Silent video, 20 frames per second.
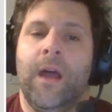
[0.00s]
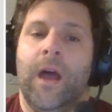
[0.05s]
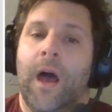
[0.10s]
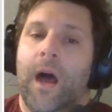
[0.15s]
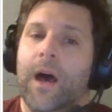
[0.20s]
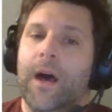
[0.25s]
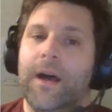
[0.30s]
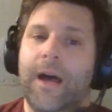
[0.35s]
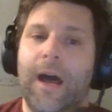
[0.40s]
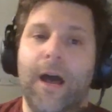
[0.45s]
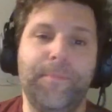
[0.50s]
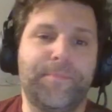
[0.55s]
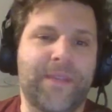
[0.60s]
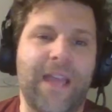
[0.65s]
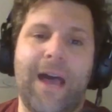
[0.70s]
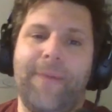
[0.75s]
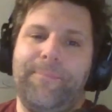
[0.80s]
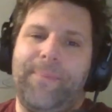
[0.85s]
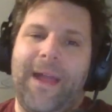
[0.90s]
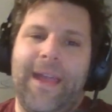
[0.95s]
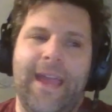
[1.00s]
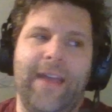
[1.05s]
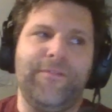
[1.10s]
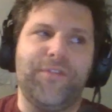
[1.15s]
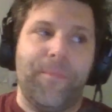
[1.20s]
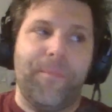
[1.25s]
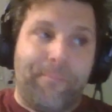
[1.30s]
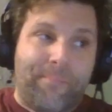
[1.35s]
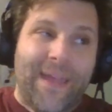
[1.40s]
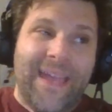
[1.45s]
Up top, I have
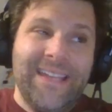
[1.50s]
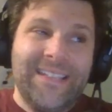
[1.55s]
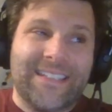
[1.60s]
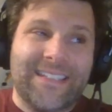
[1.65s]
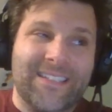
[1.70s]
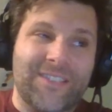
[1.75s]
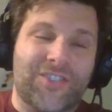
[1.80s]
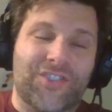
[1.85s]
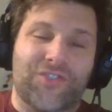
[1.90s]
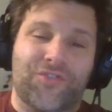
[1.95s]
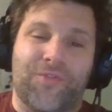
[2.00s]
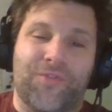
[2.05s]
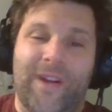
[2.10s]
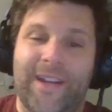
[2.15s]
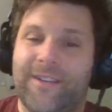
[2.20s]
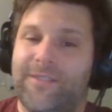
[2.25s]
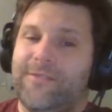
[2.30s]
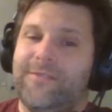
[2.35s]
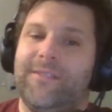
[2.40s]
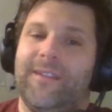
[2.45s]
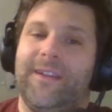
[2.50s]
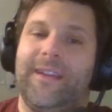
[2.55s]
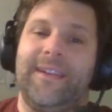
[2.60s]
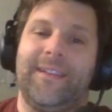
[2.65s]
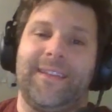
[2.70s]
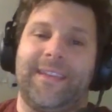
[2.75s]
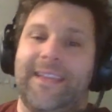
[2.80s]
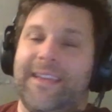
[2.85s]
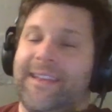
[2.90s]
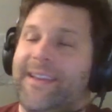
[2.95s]
the base Strider,
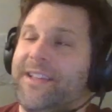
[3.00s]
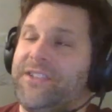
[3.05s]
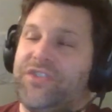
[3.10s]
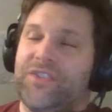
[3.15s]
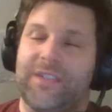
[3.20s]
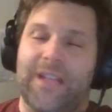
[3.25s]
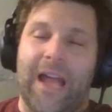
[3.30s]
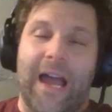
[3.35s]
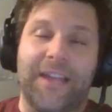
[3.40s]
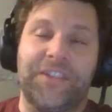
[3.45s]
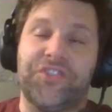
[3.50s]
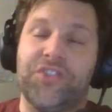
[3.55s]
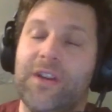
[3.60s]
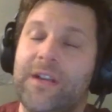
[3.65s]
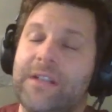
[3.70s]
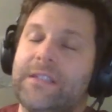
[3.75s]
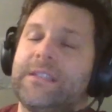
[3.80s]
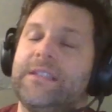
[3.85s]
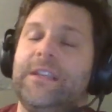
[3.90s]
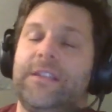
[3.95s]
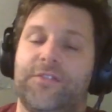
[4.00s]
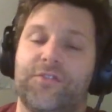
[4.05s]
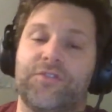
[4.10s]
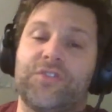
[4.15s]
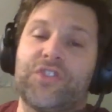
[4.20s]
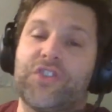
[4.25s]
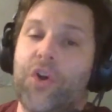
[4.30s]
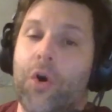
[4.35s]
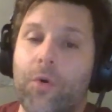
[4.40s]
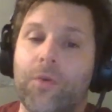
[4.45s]
and again, I just think they're
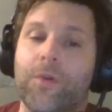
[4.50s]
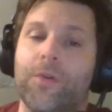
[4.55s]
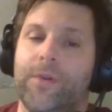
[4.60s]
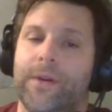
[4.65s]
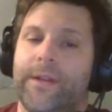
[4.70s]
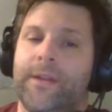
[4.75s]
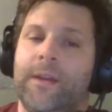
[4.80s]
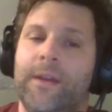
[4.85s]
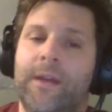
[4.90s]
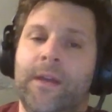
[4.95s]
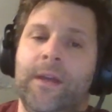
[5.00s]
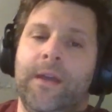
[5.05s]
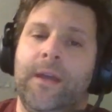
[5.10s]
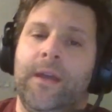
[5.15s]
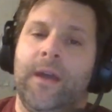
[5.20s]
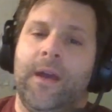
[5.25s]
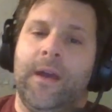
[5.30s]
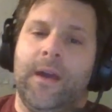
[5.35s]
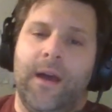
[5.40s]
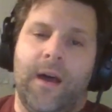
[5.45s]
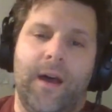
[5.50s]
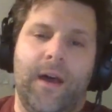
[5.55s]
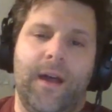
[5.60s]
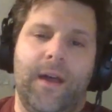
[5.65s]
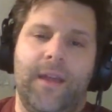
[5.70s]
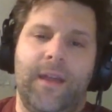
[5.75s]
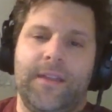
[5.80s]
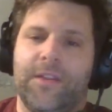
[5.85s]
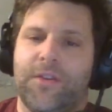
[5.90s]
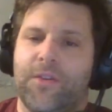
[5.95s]
so good.
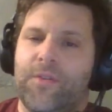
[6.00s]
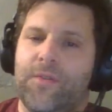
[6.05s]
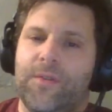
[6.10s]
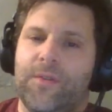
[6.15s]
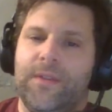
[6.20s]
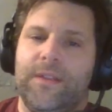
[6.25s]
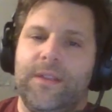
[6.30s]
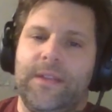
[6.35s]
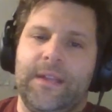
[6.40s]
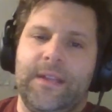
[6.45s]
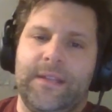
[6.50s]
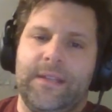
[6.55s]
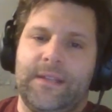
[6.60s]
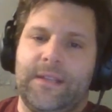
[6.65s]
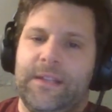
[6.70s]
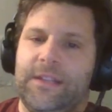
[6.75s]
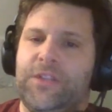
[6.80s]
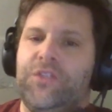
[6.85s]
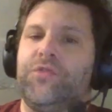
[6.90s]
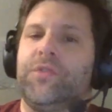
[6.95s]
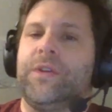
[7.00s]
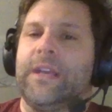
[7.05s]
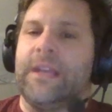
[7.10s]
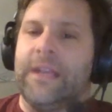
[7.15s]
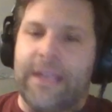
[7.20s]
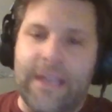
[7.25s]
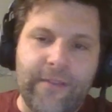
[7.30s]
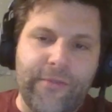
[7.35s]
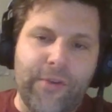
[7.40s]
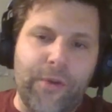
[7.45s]
You
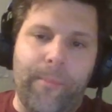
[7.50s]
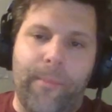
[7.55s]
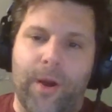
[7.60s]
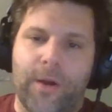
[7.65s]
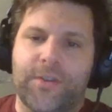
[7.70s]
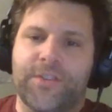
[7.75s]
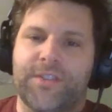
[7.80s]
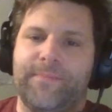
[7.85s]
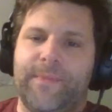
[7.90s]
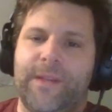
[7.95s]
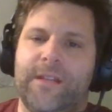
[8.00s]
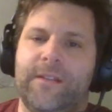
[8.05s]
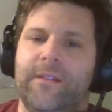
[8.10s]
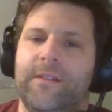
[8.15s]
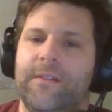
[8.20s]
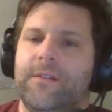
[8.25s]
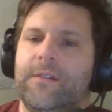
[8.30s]
can give it marksman.